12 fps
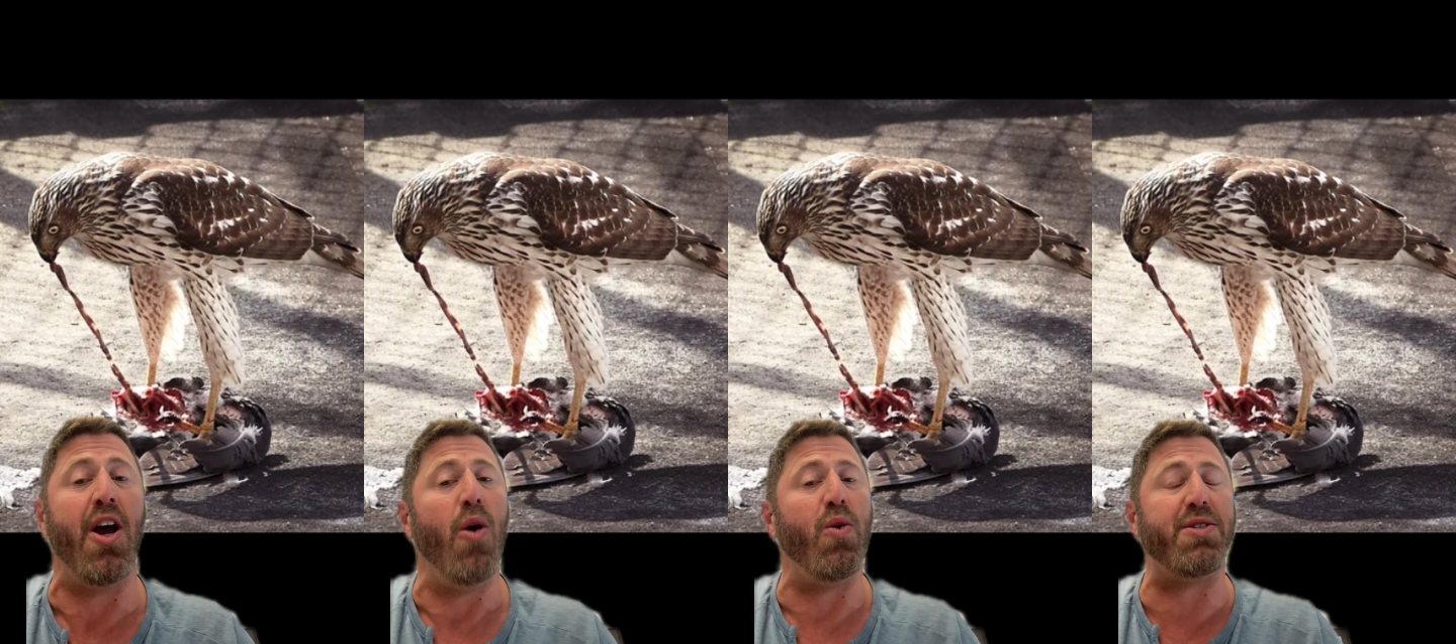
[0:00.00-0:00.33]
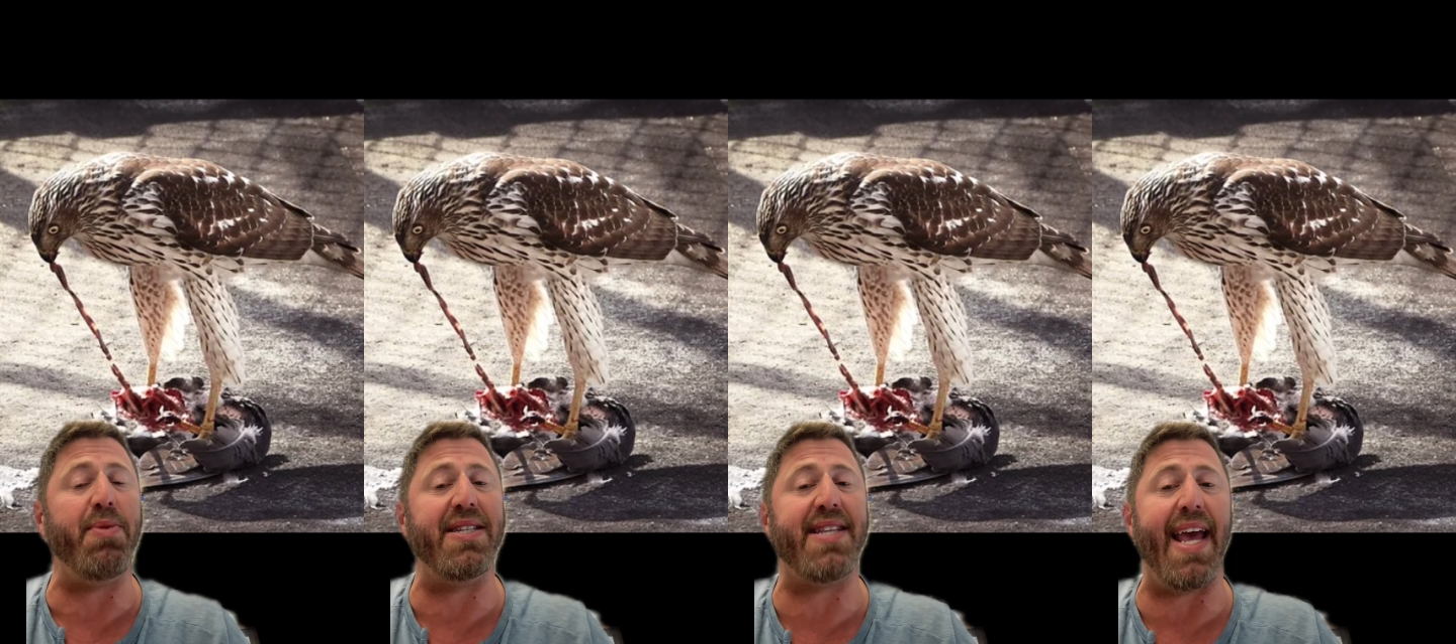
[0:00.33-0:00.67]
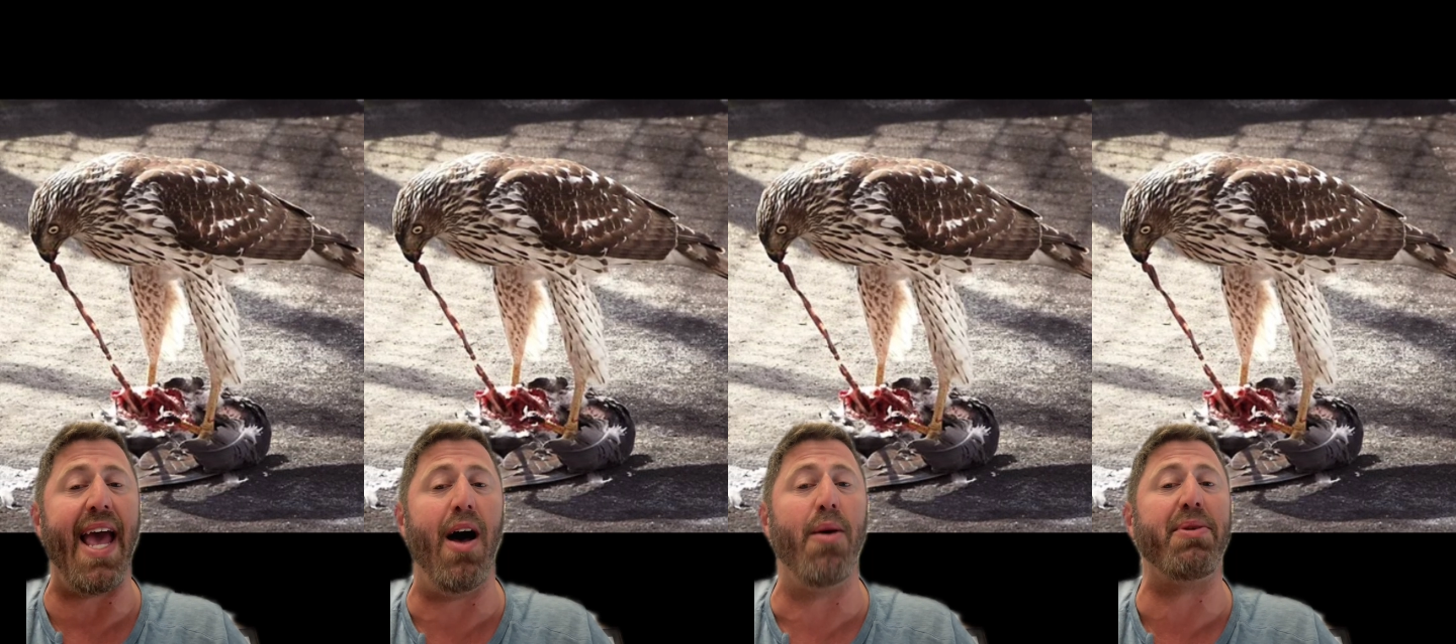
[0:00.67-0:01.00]
which means they
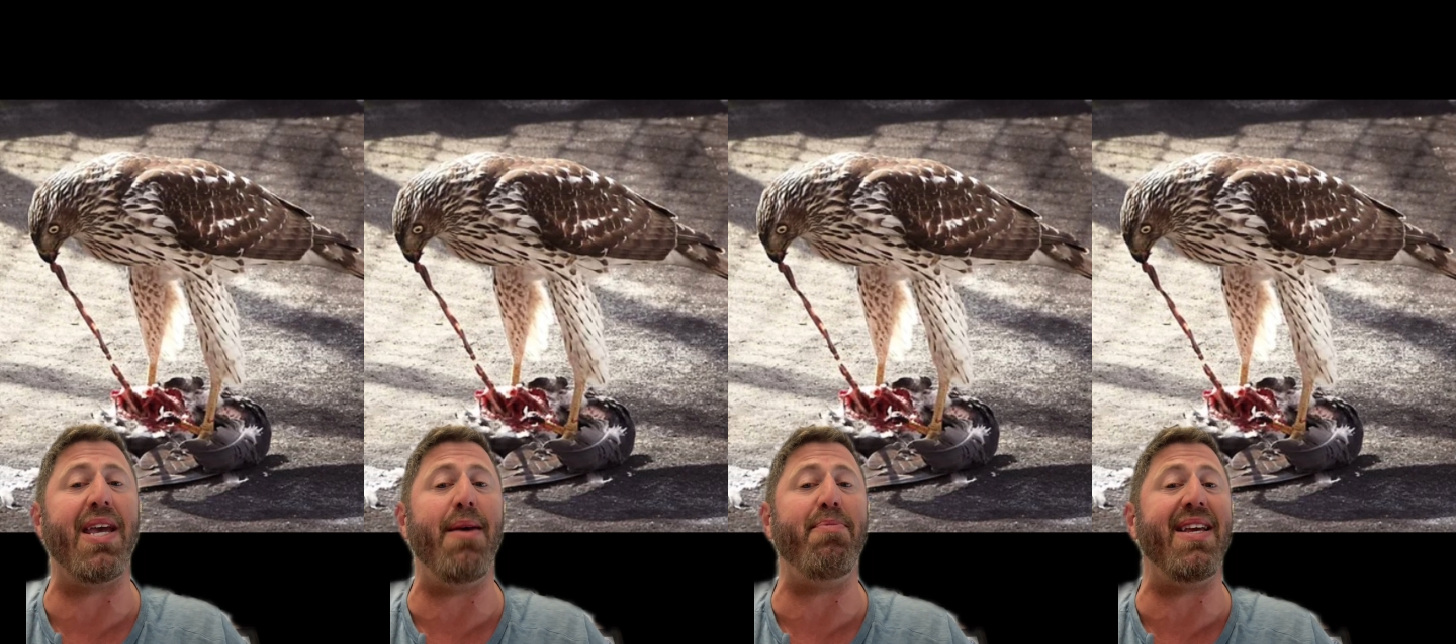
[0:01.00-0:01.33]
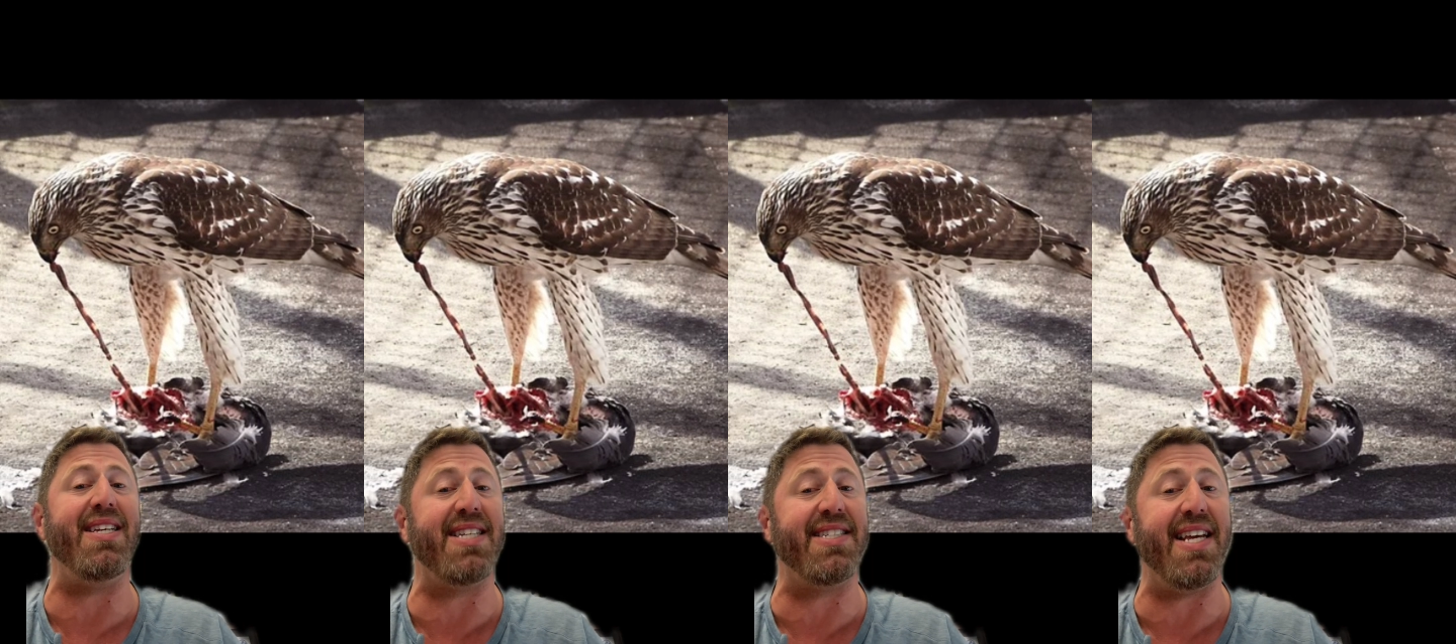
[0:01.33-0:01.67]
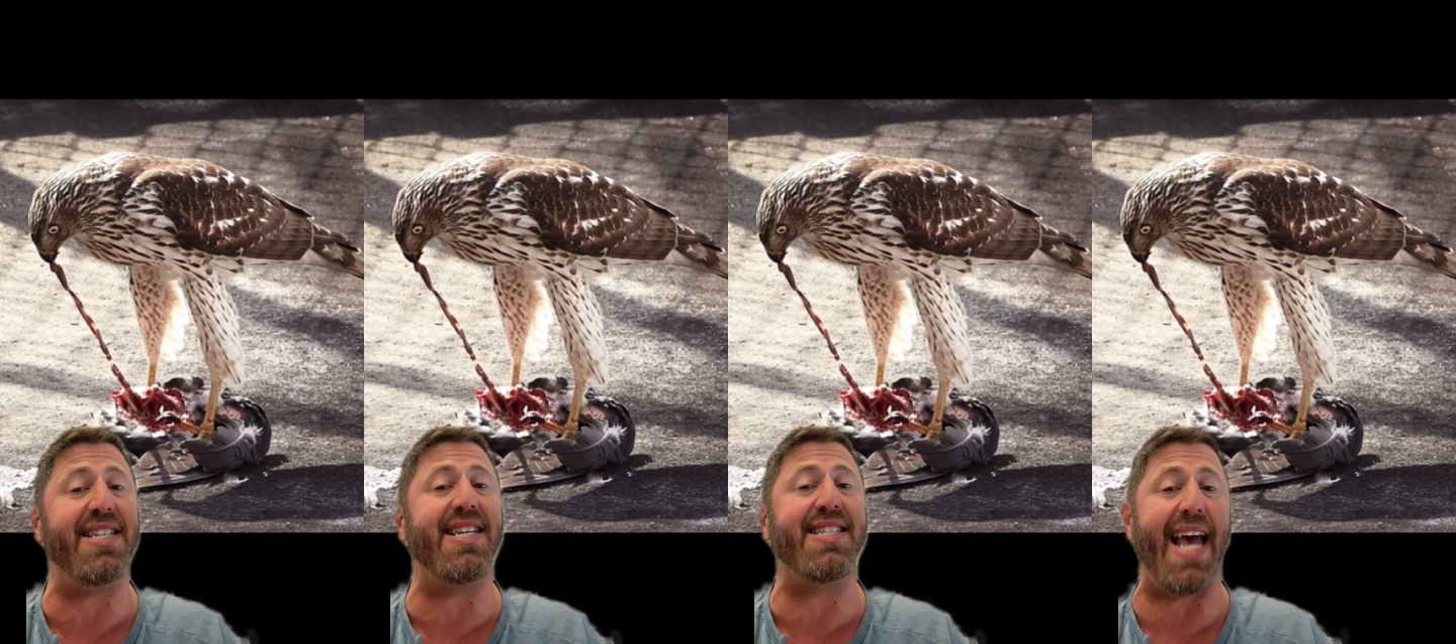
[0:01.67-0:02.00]
help keep these
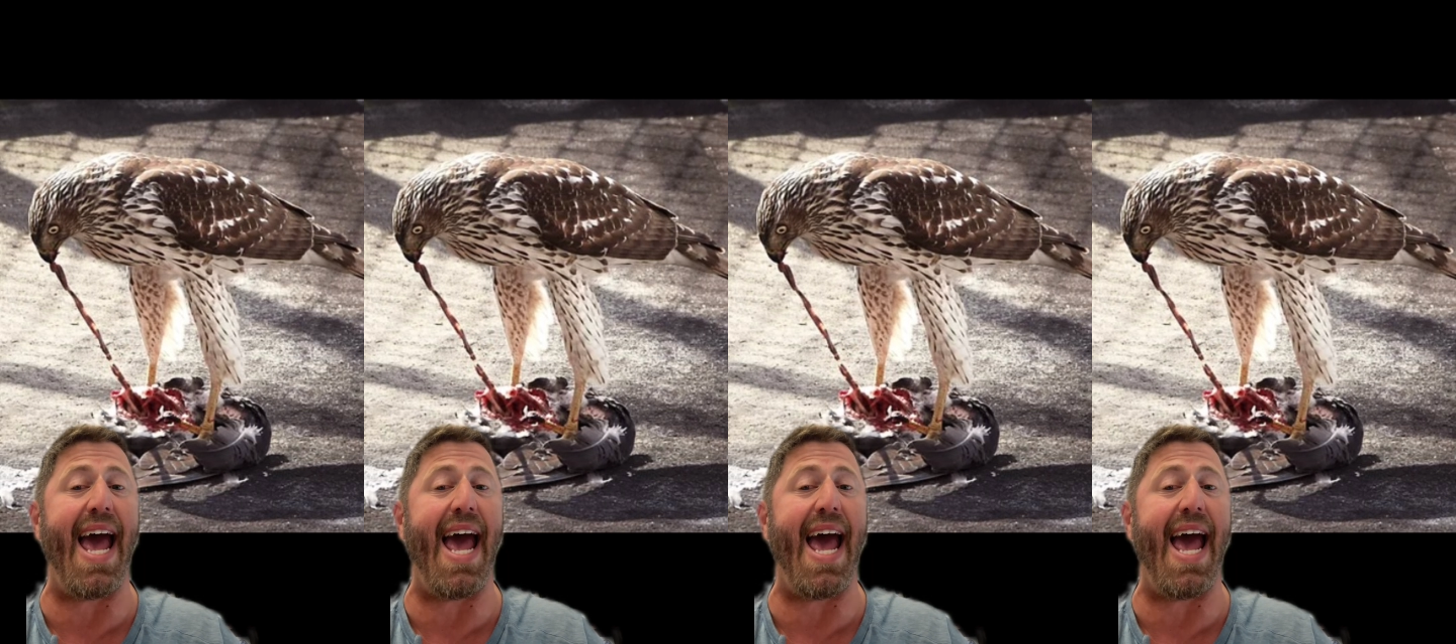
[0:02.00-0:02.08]
diseases